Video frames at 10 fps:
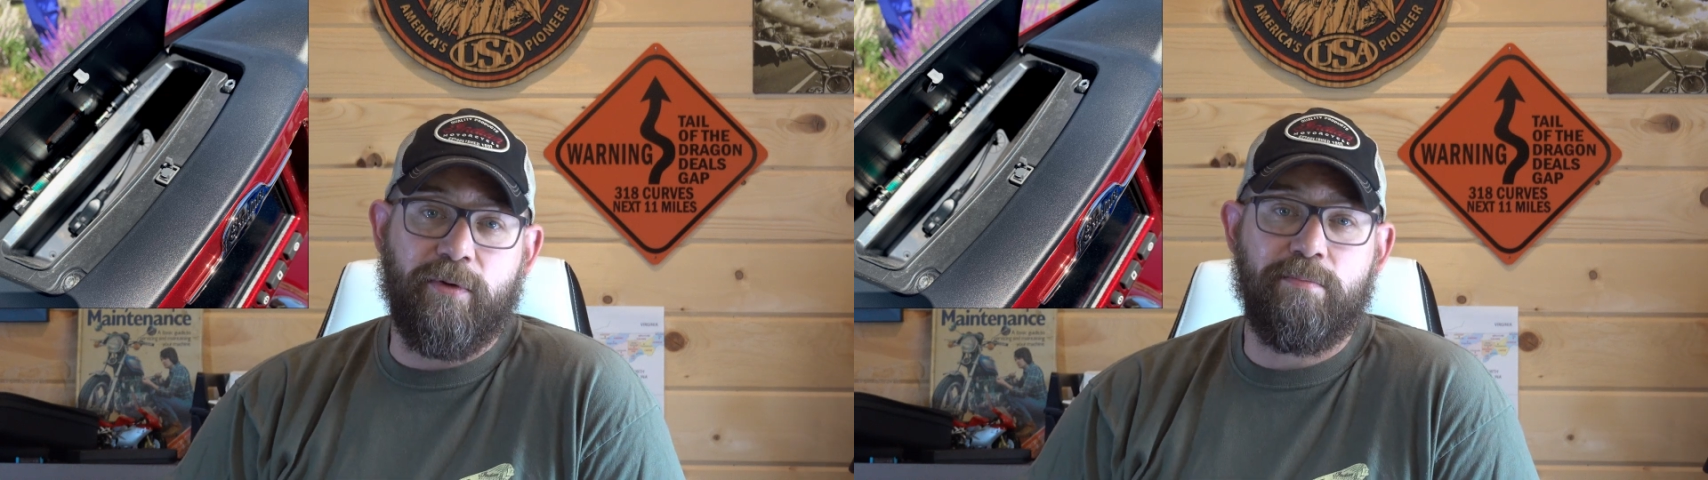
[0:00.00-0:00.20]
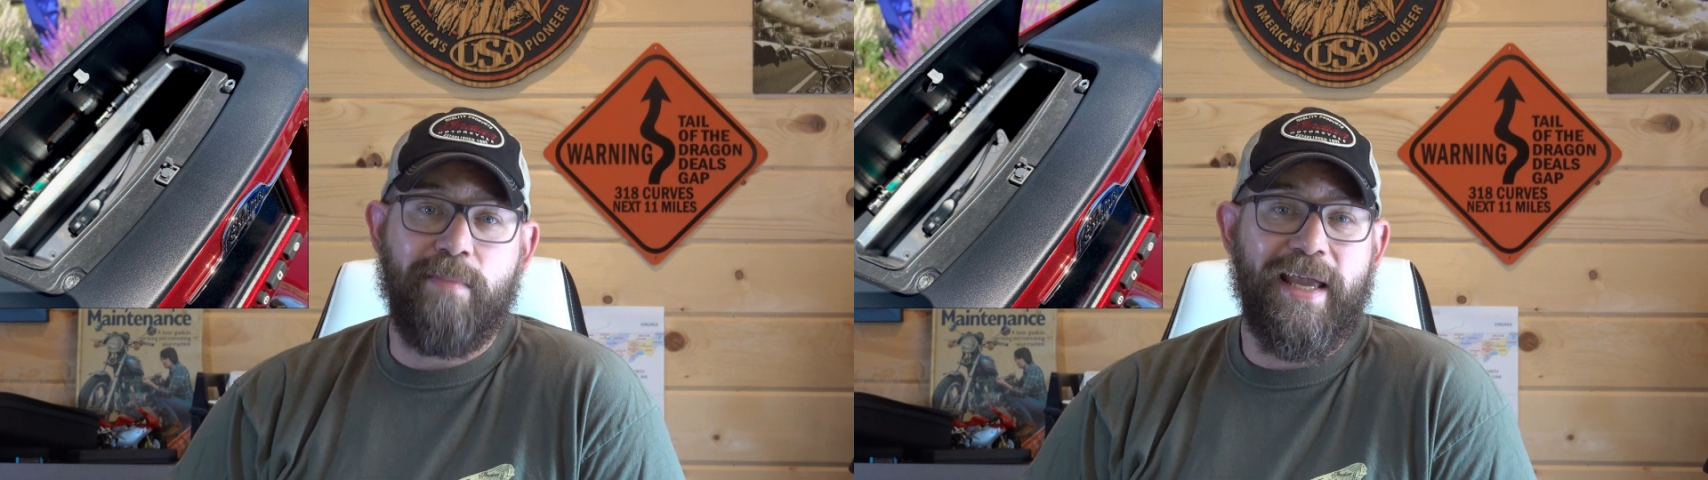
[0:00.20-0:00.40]

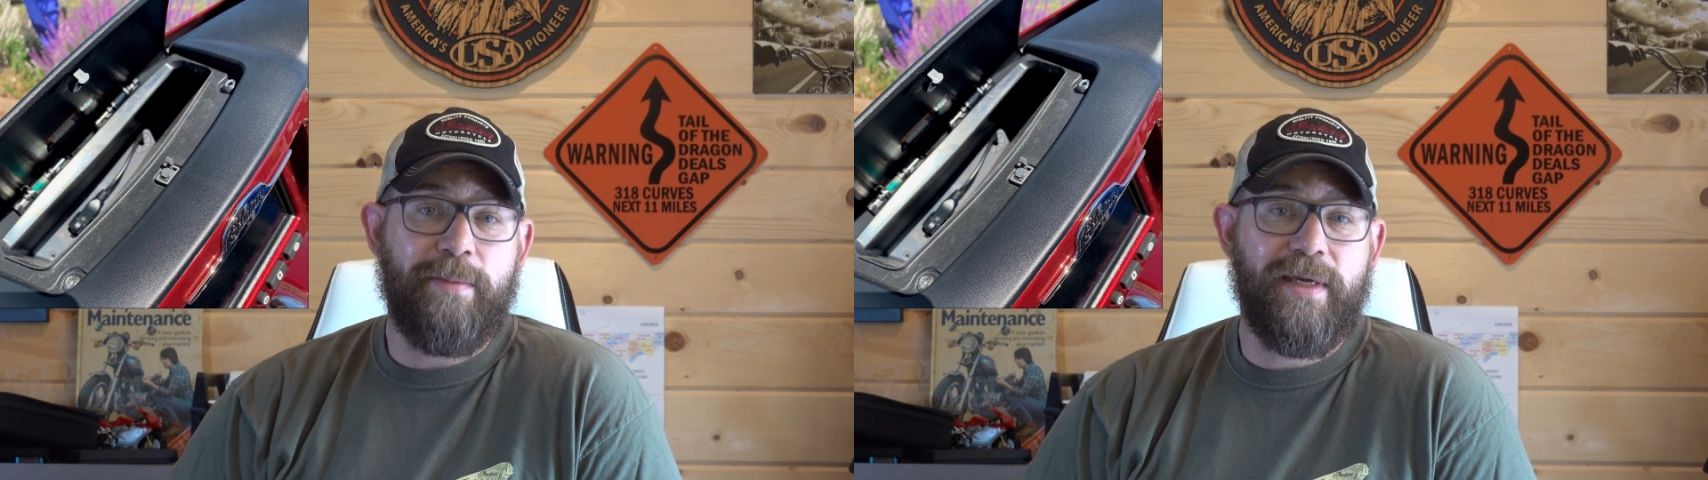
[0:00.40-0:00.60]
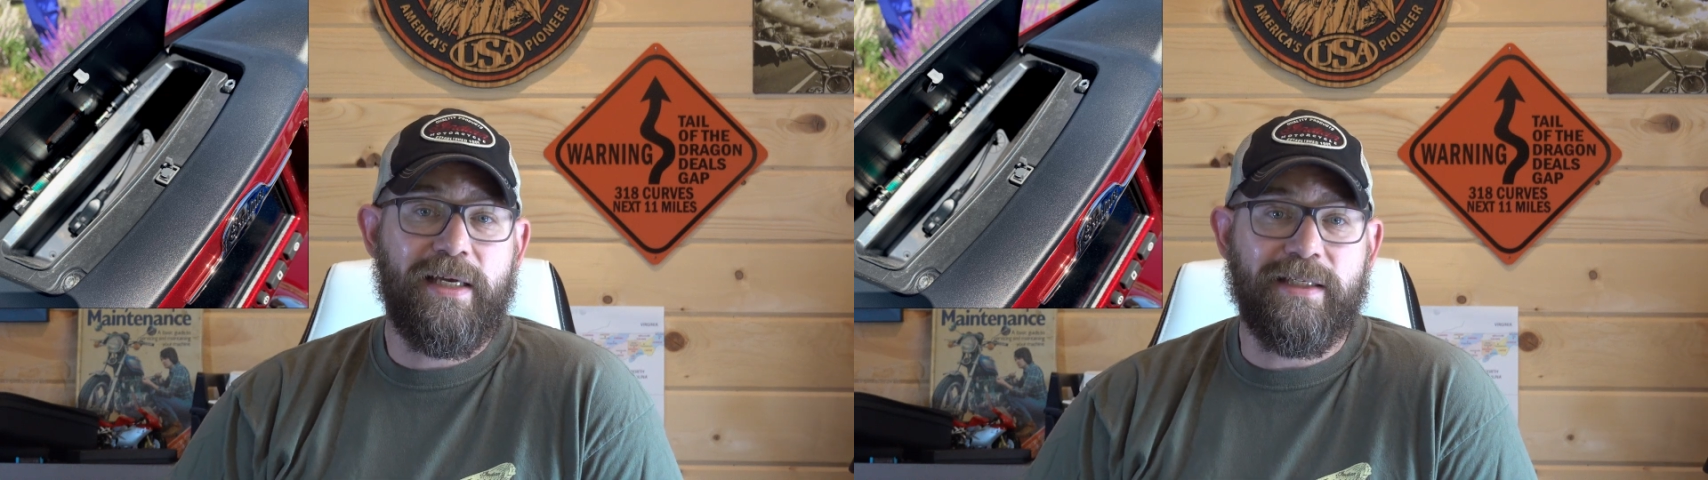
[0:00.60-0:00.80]

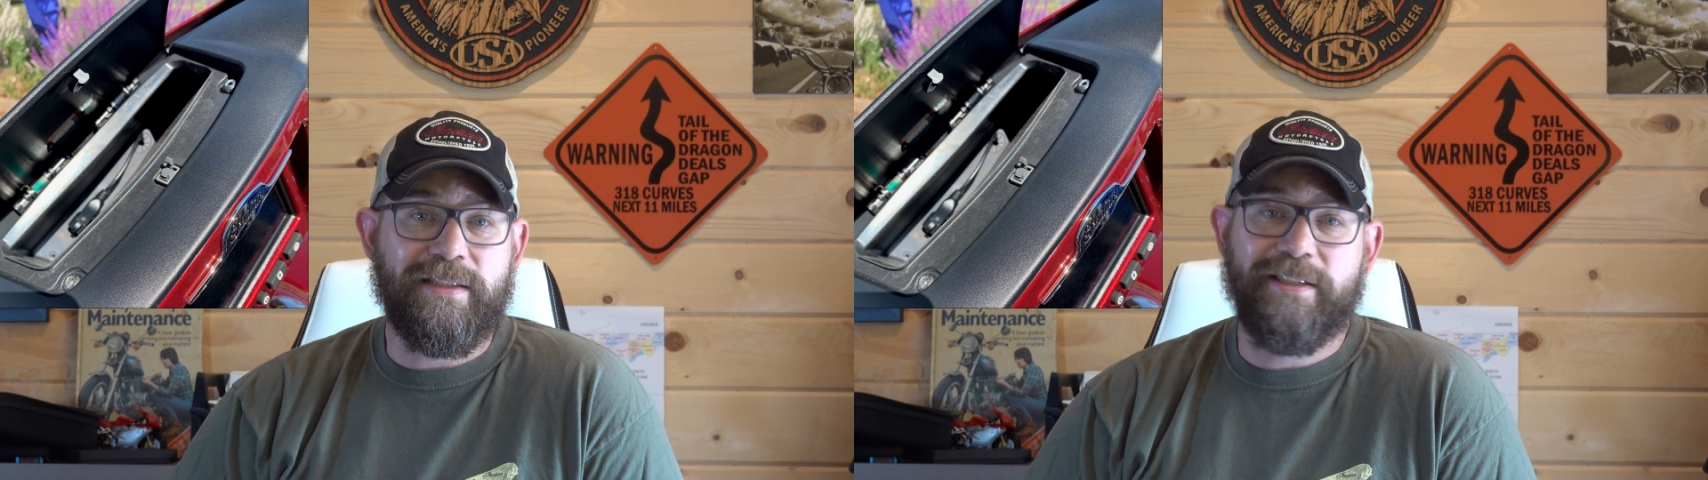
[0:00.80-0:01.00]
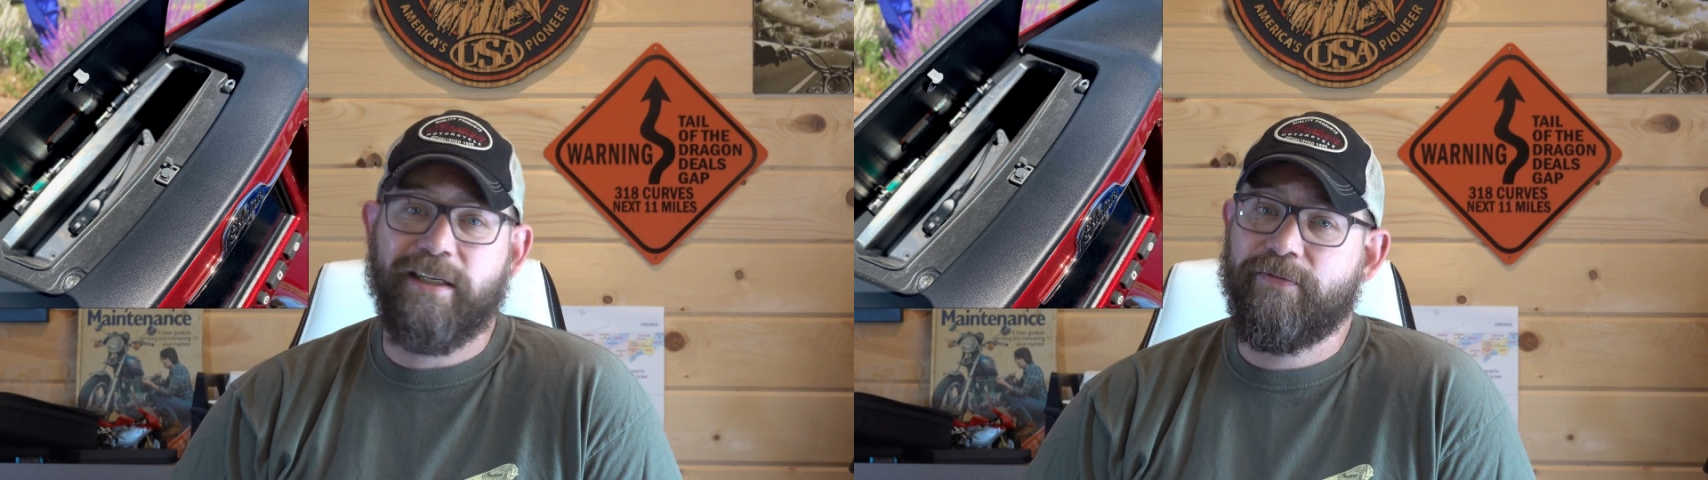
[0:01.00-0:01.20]
maybe a
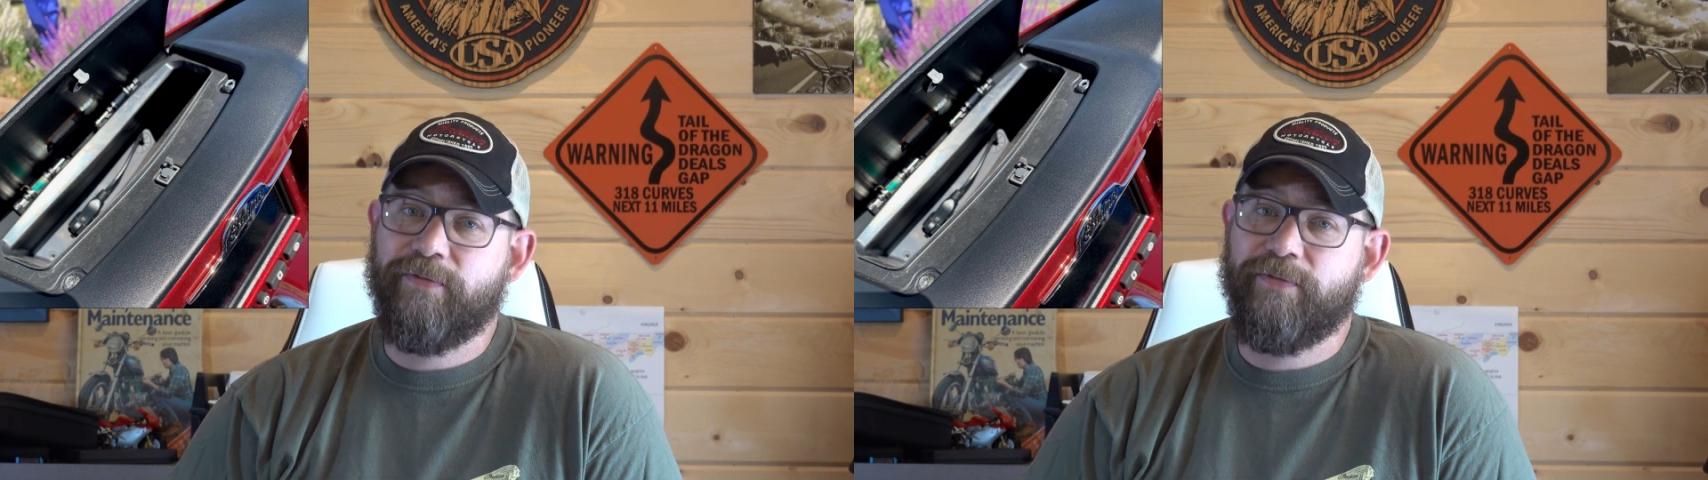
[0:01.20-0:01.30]
cell